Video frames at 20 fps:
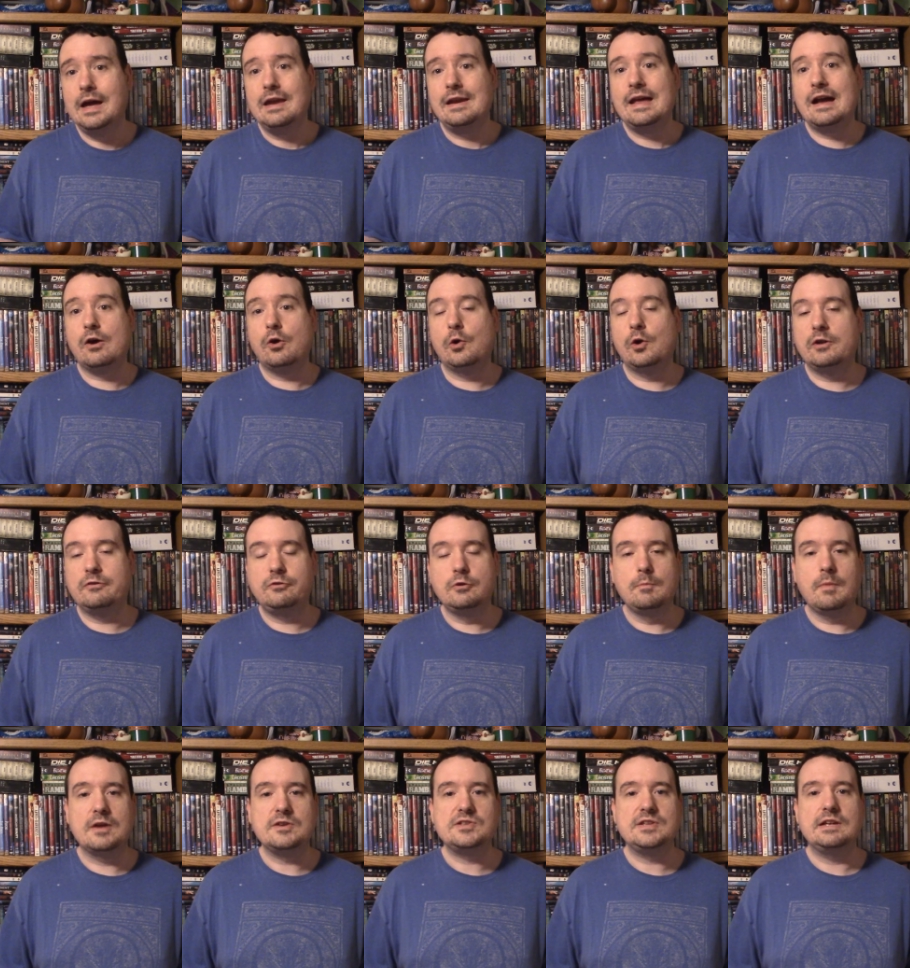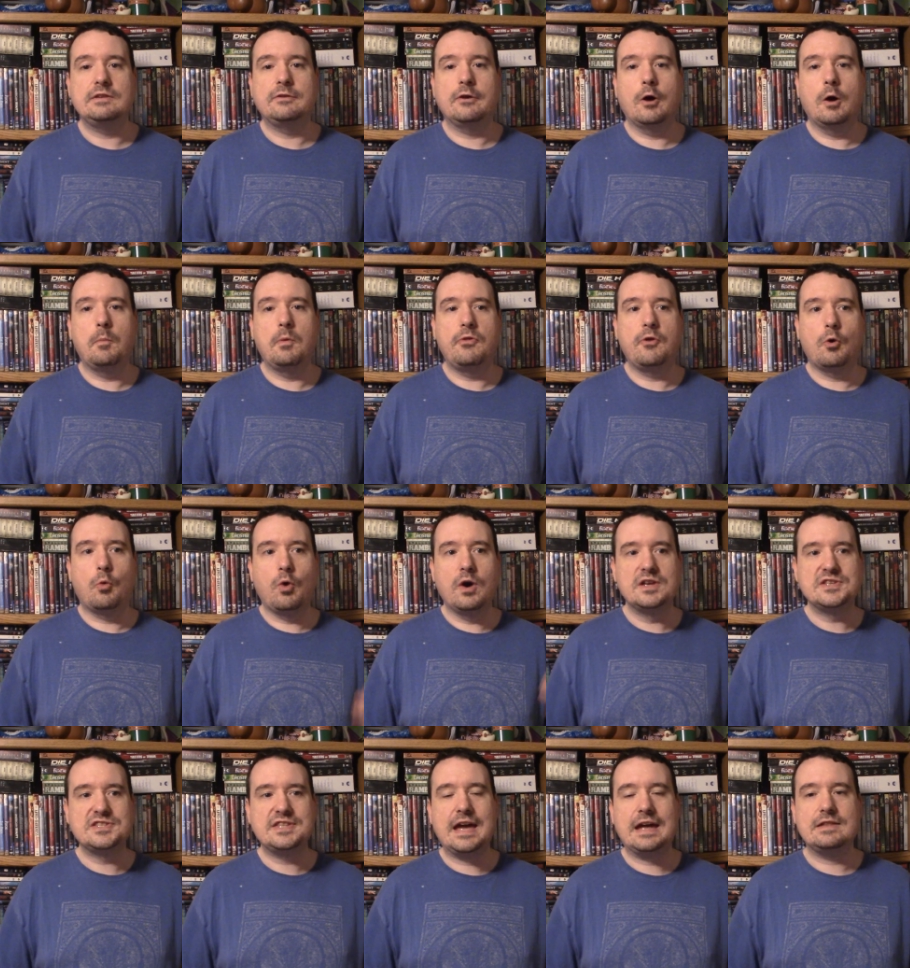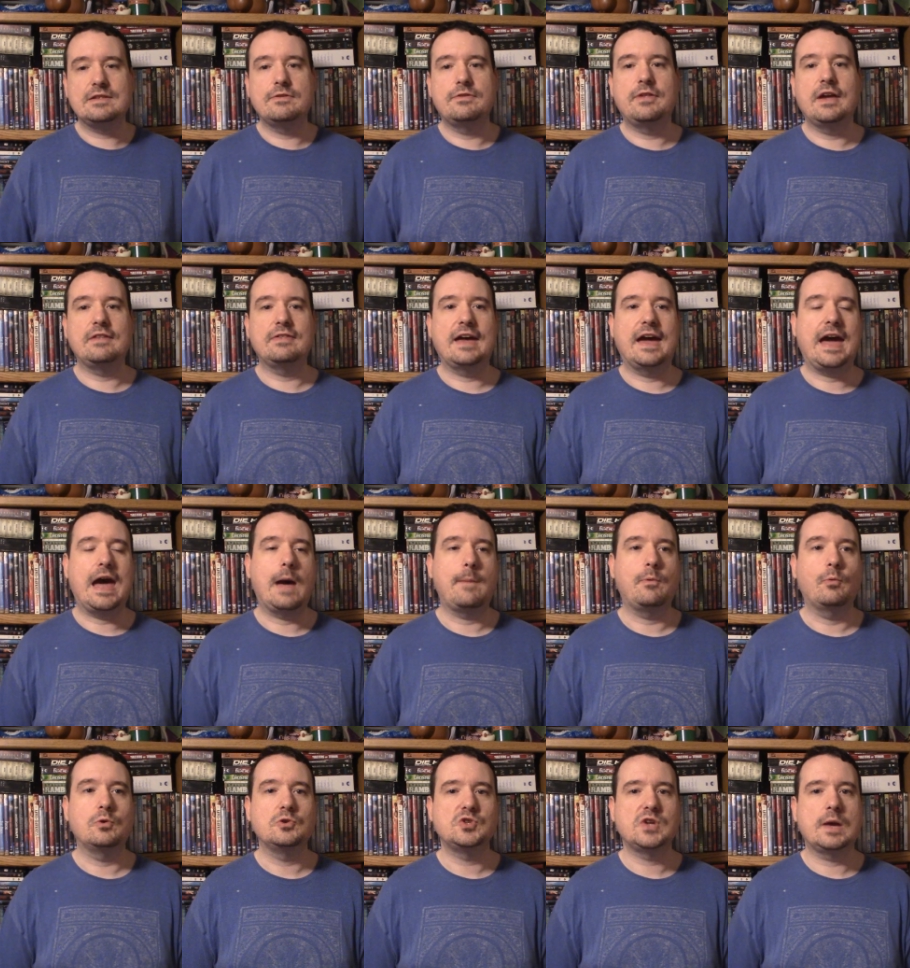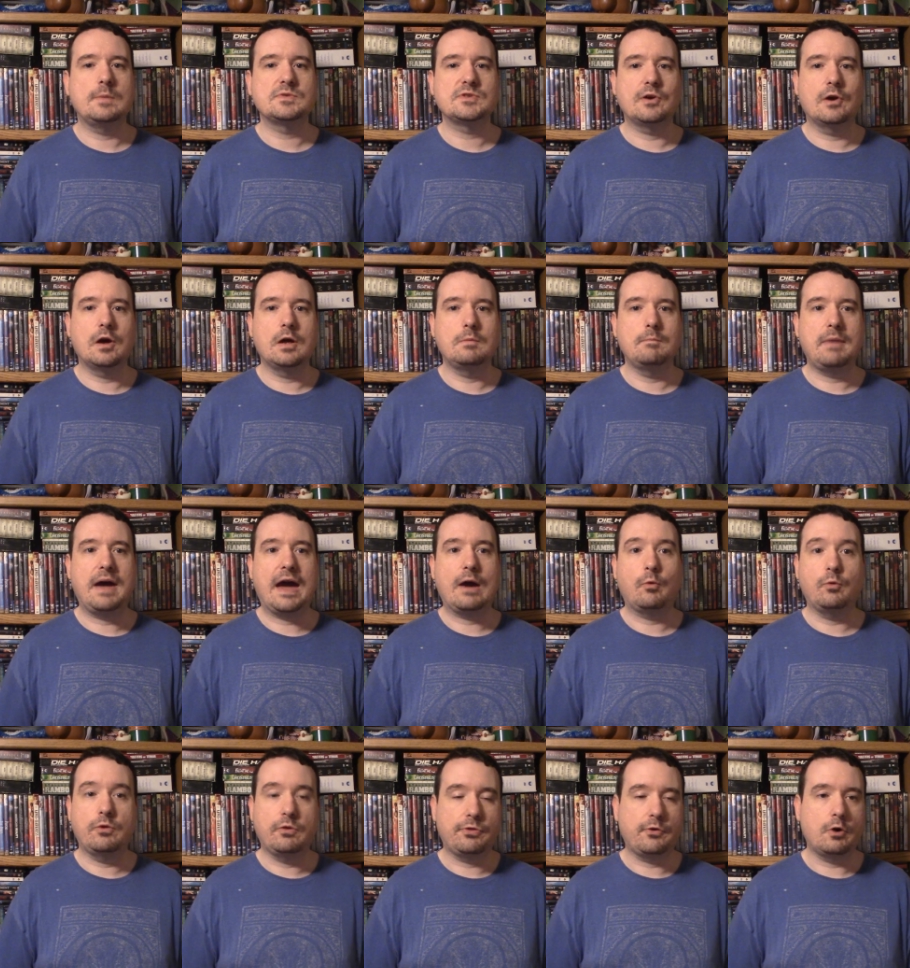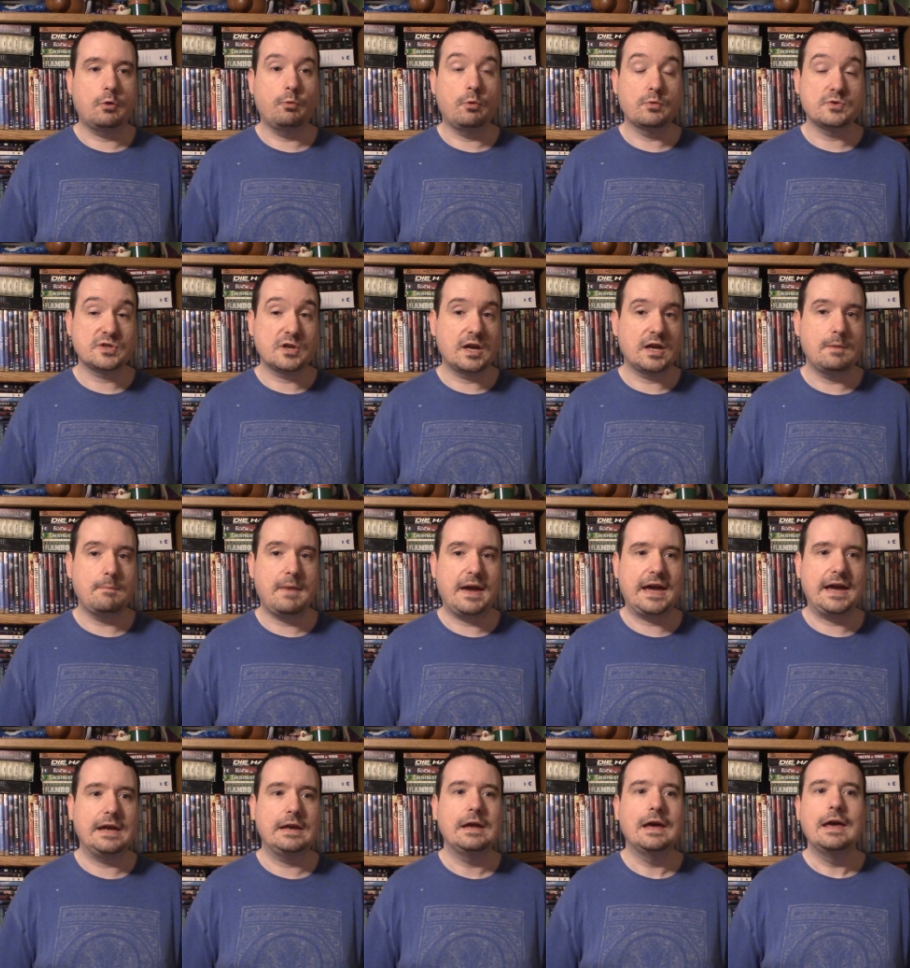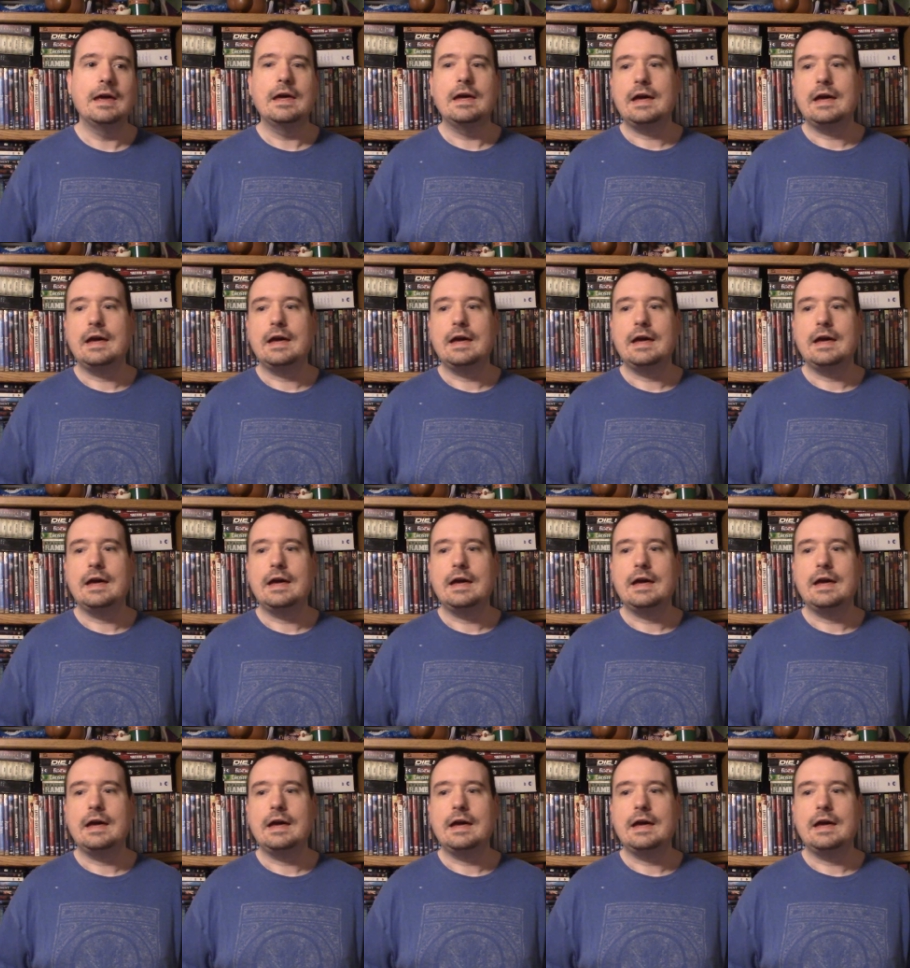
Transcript: not going into too much detail, but there was that thing that happened with James Gunn back when the third one was going to get made,